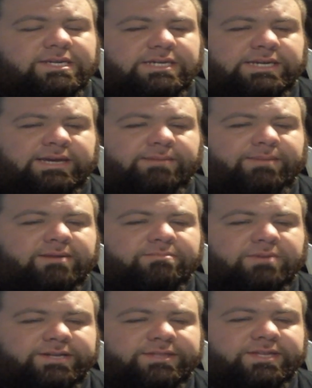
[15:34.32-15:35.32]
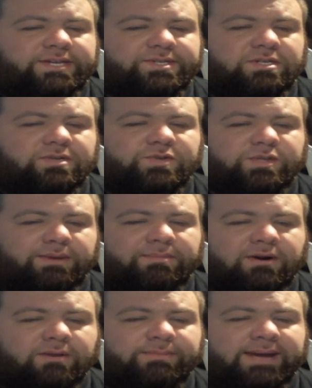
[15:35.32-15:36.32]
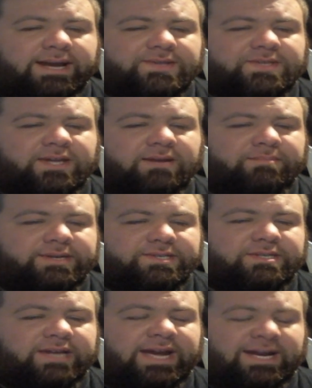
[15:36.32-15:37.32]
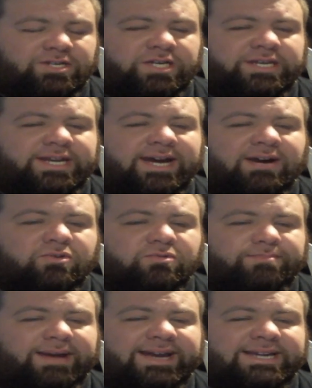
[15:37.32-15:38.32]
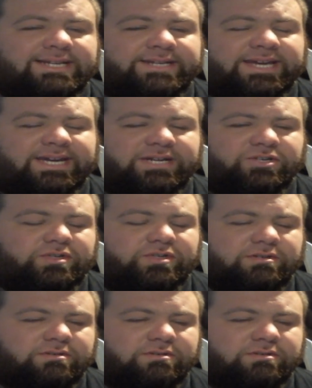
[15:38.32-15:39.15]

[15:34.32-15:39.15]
Yeah, bear in mind, this used to be part of Pakistan, but it's actually now Bangladesh.